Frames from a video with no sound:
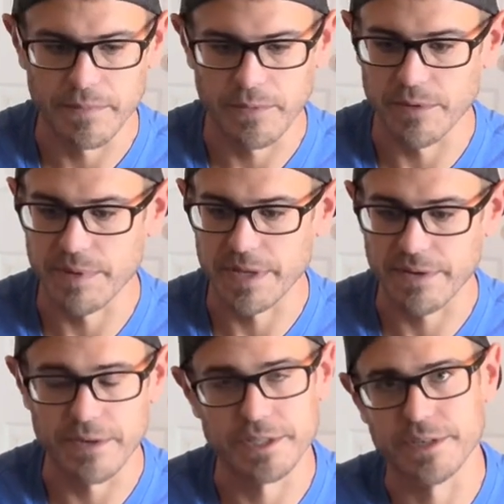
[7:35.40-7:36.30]
would be
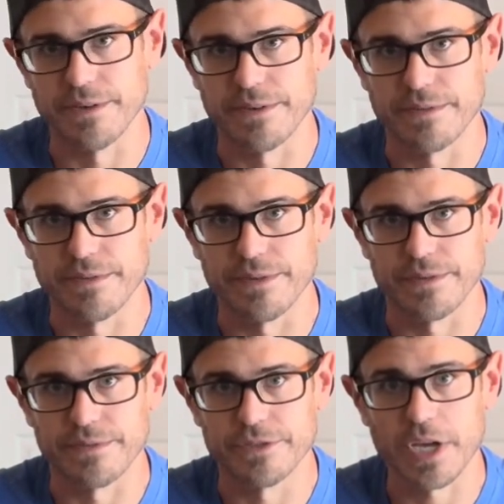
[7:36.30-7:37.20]
increasing
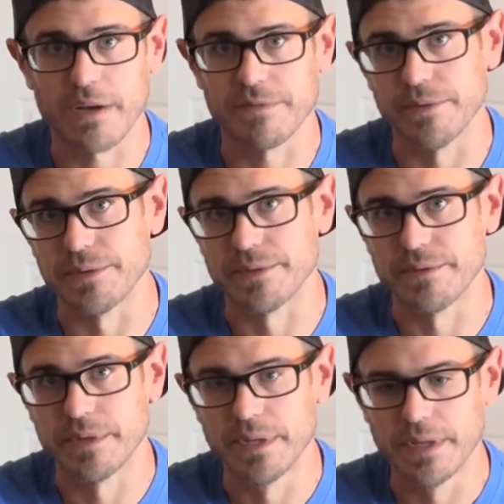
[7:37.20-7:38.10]
your shock fluid
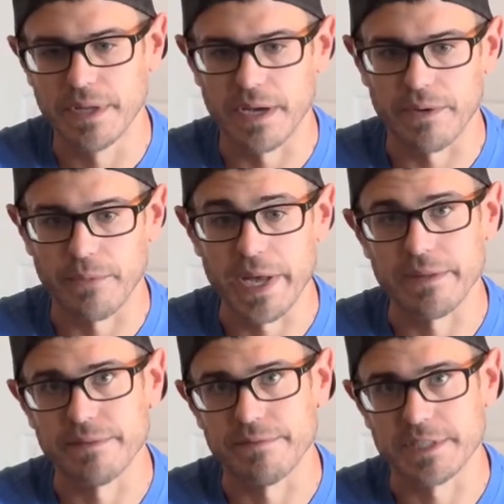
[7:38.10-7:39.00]
weight
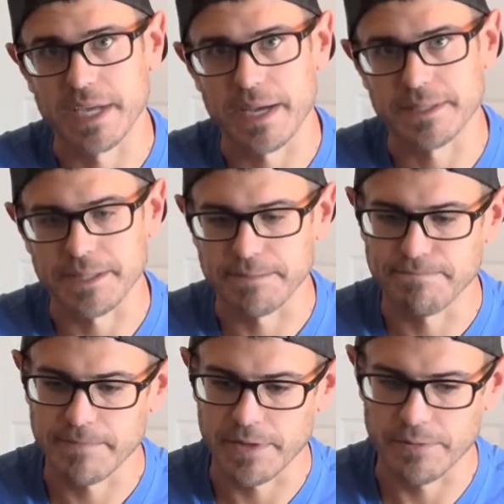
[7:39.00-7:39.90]
and viscosity
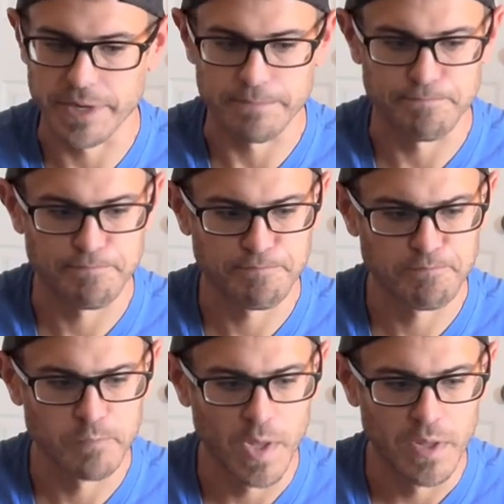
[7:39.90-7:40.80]
in the rear.
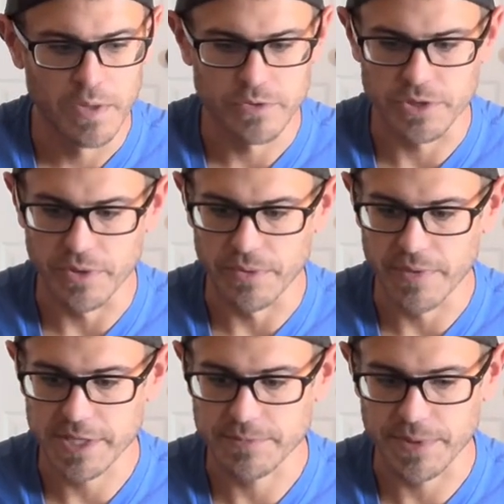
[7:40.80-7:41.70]
So
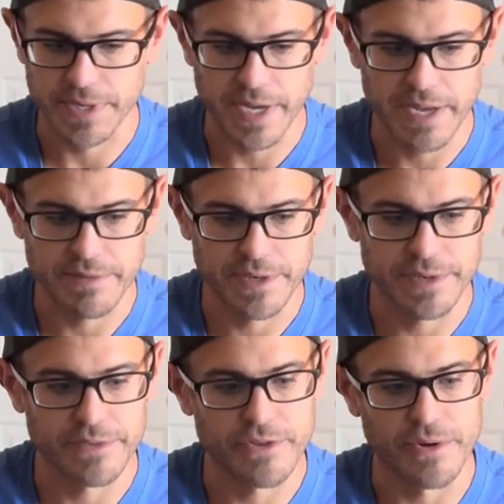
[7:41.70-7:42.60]
that's what I have
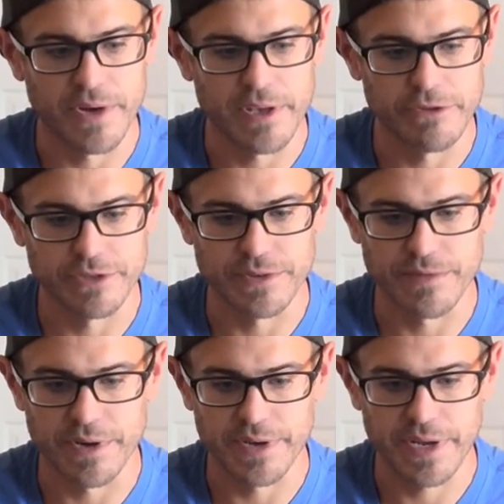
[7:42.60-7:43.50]
done. So I usually
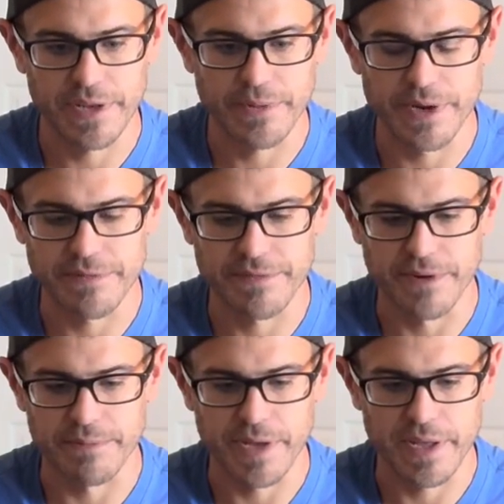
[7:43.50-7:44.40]
run anywhere
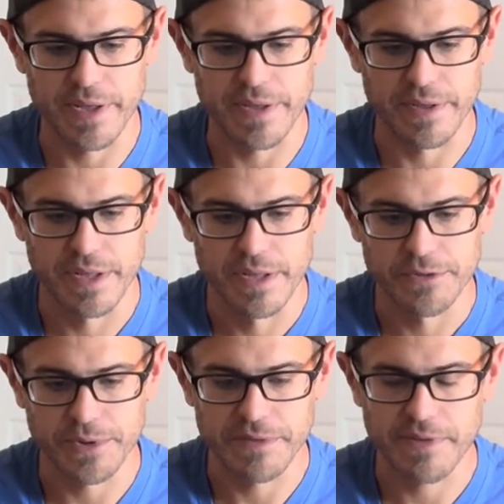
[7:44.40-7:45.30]
from a
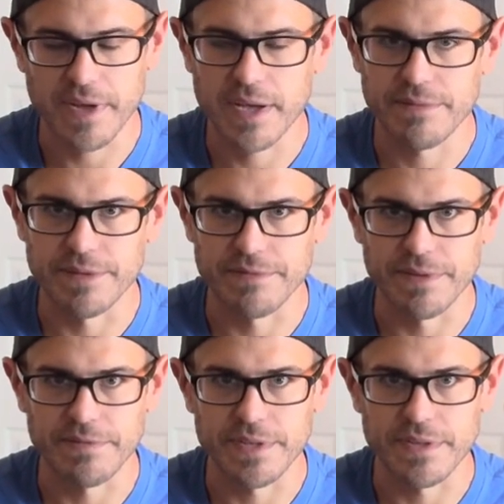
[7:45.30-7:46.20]
25 to
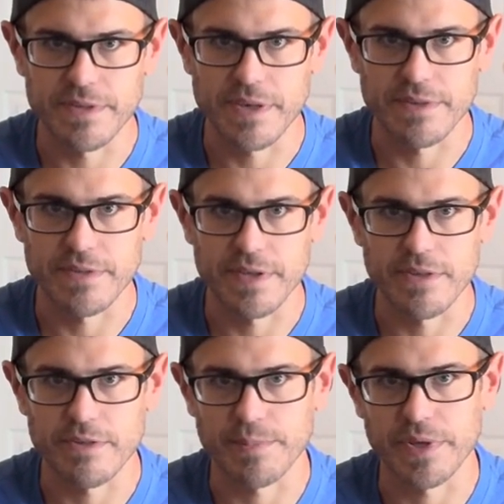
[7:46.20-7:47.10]
50 CST
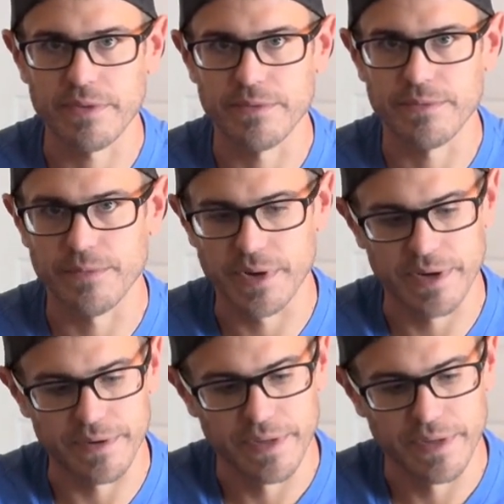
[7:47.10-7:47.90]
split, where